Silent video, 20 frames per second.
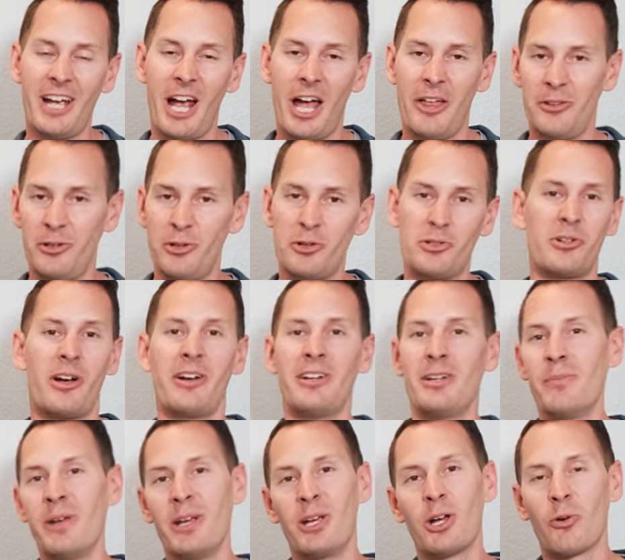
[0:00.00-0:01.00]
and you're trying
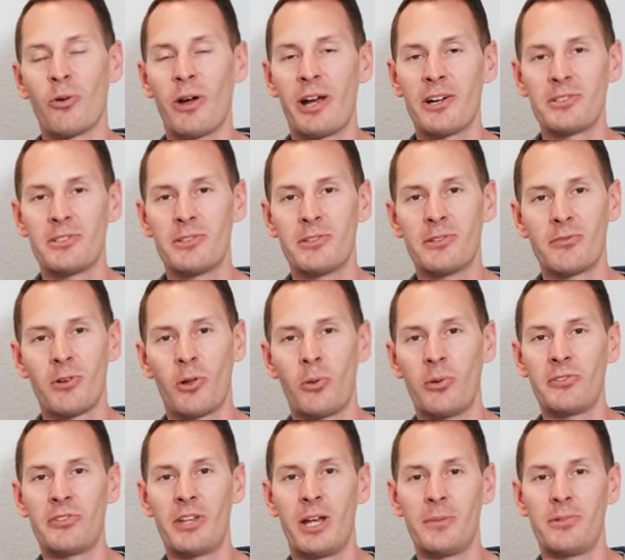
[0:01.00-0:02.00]
to make corrections for all
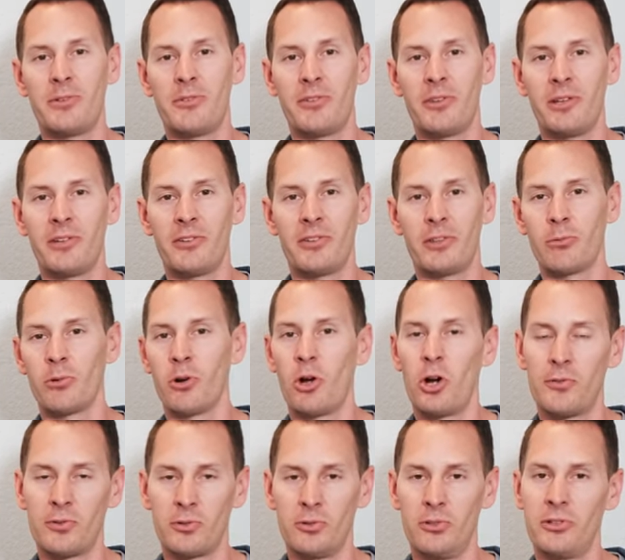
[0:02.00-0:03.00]
these types of things that were
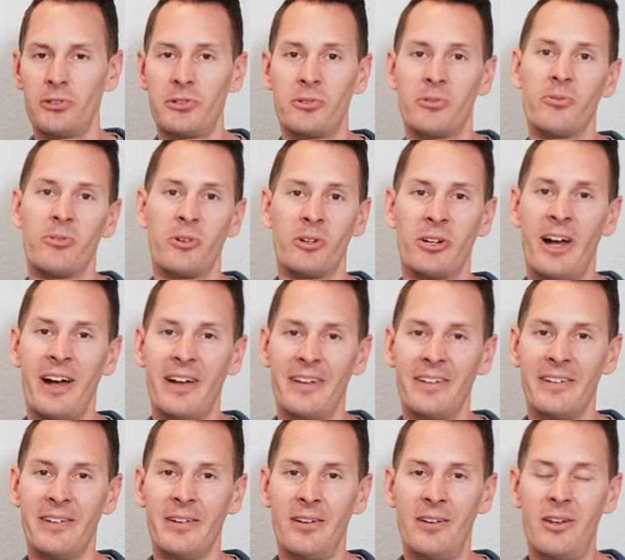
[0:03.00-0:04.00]
overlooked or
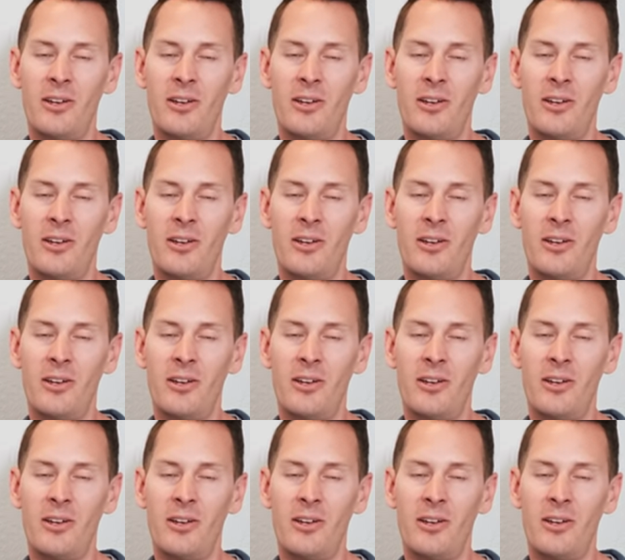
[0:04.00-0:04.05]
forgotten